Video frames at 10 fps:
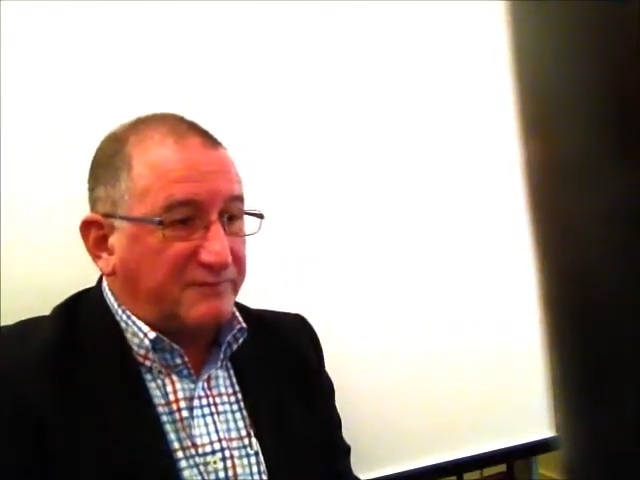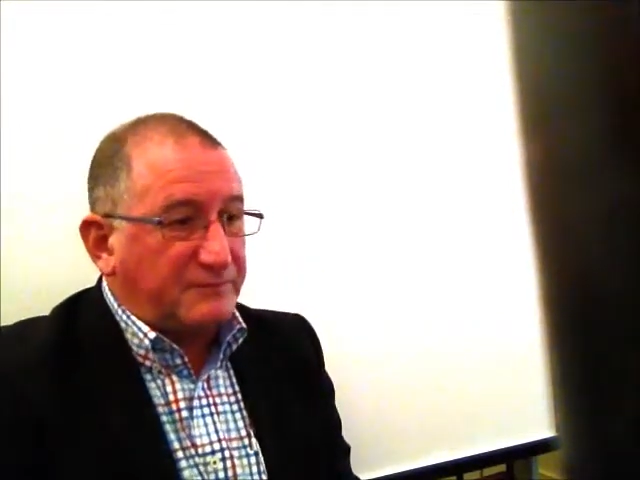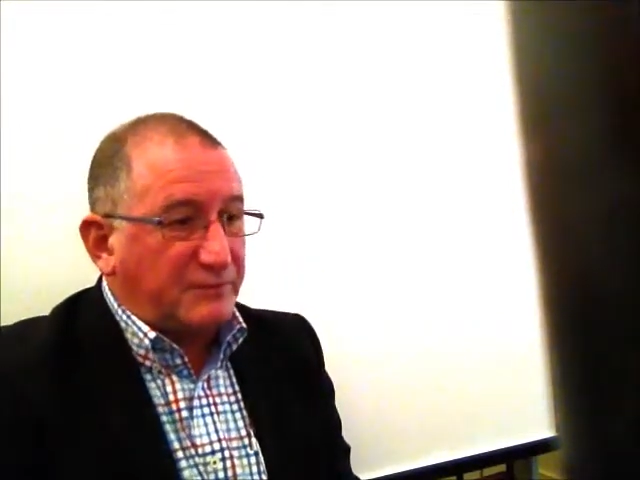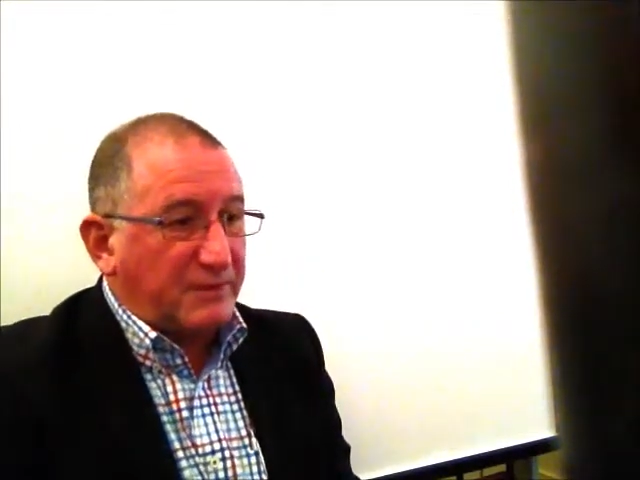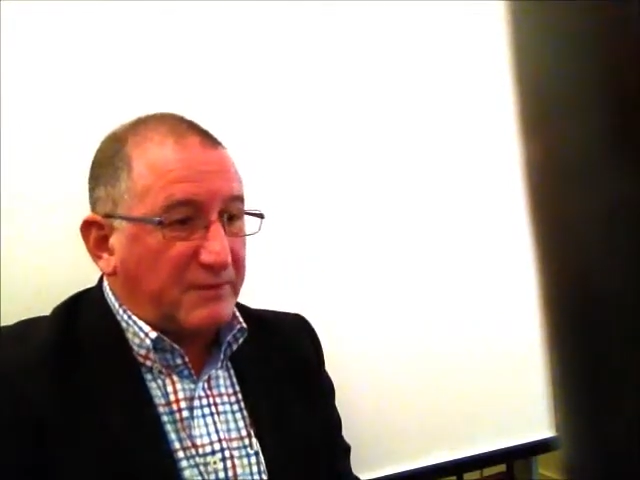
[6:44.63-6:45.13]

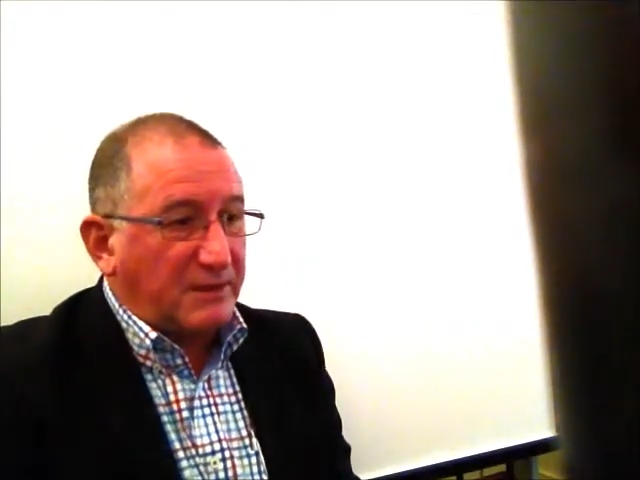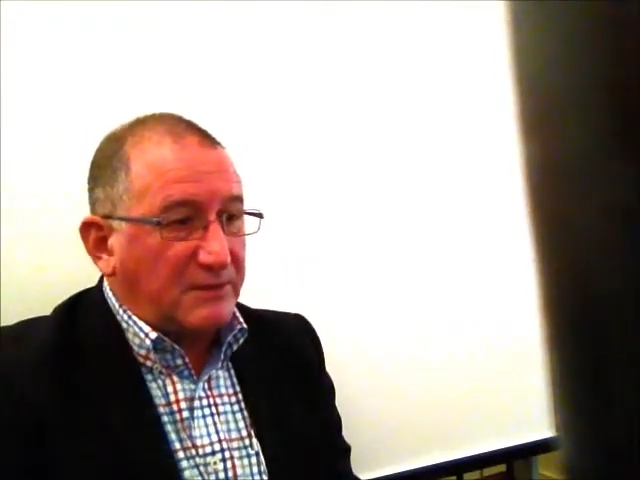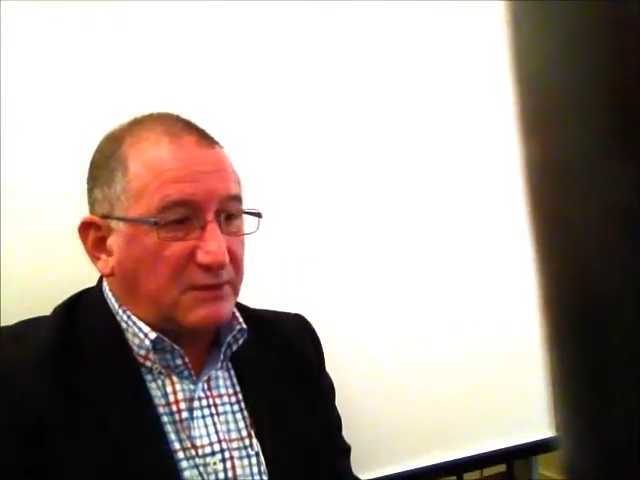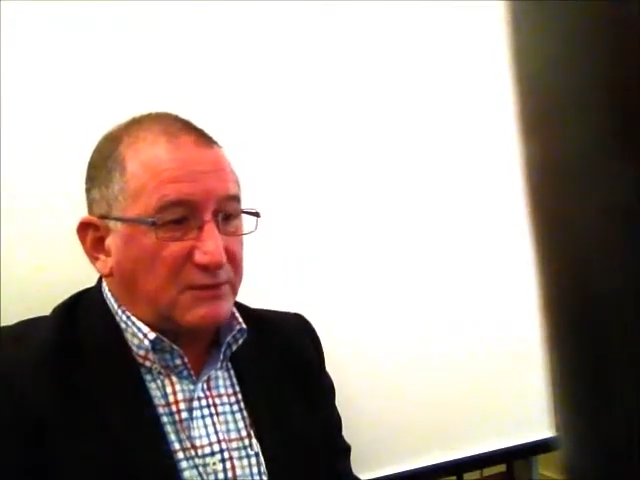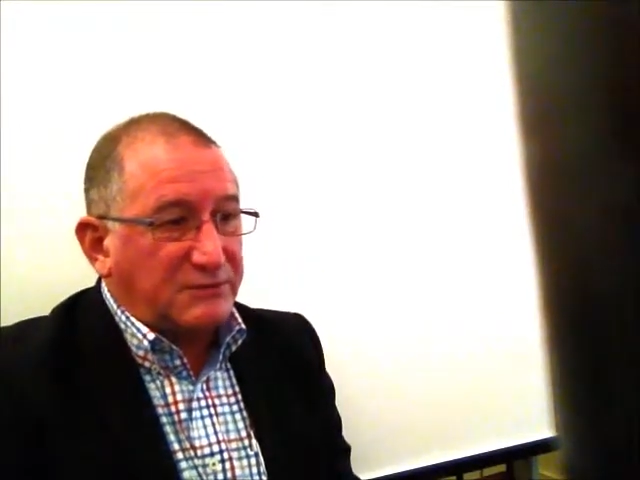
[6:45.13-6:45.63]
$20 million
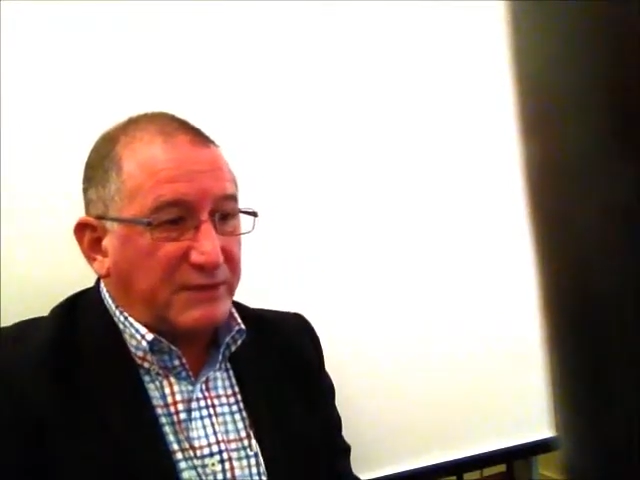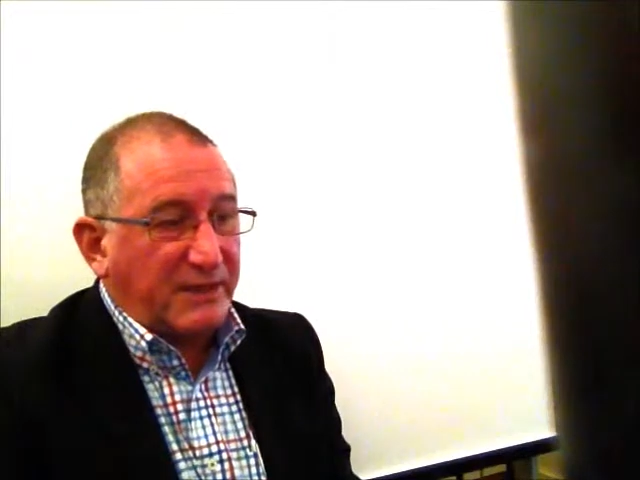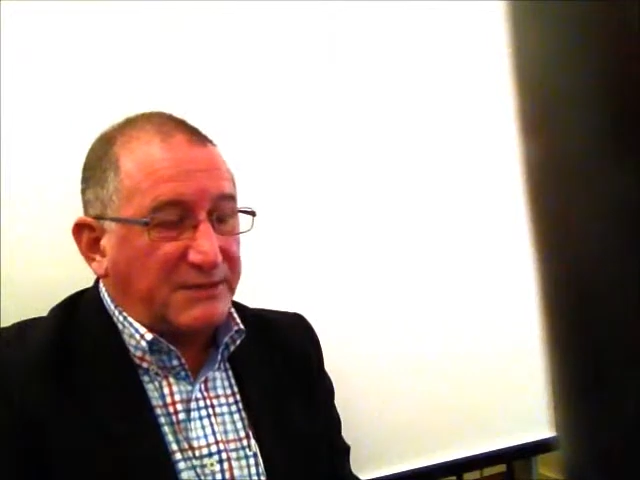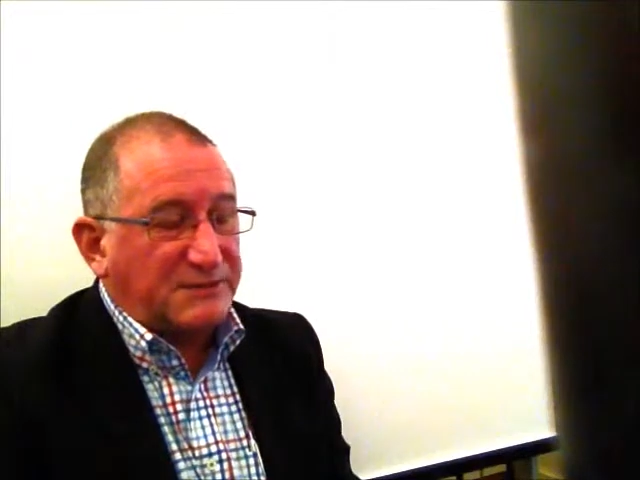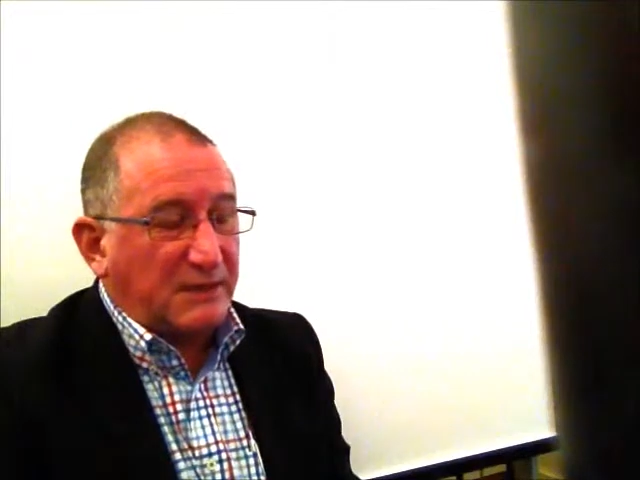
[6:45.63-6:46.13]

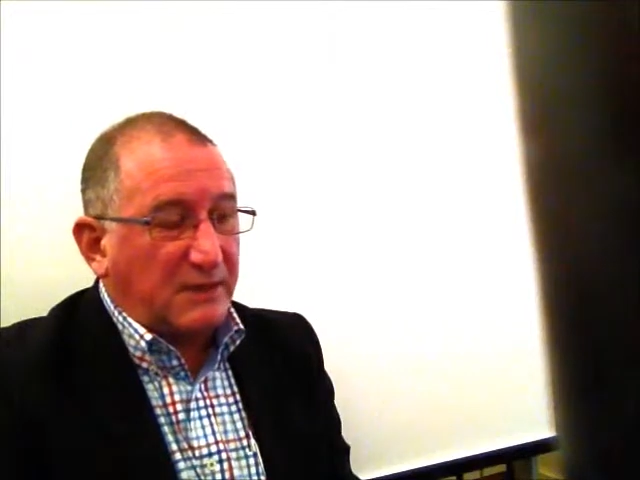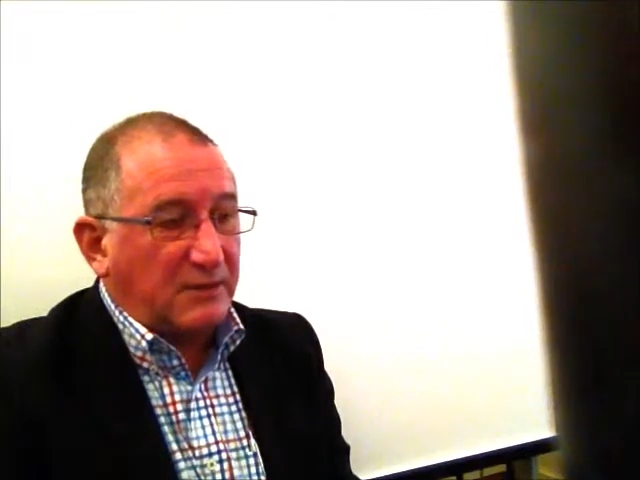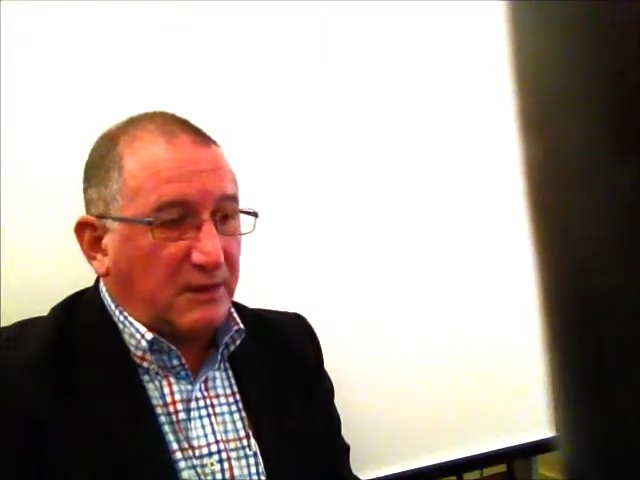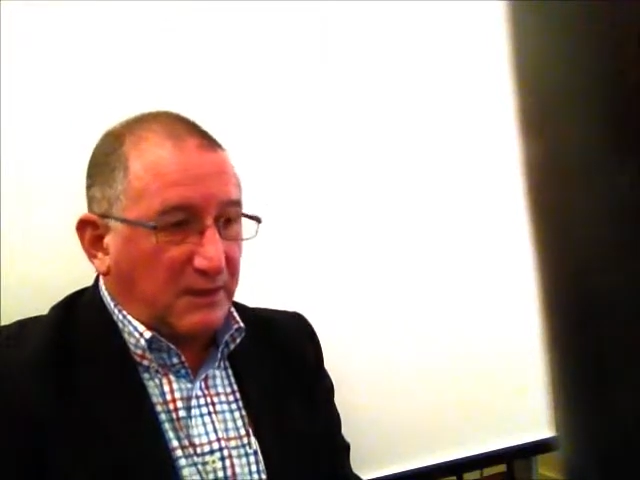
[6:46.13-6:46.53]
tranche. So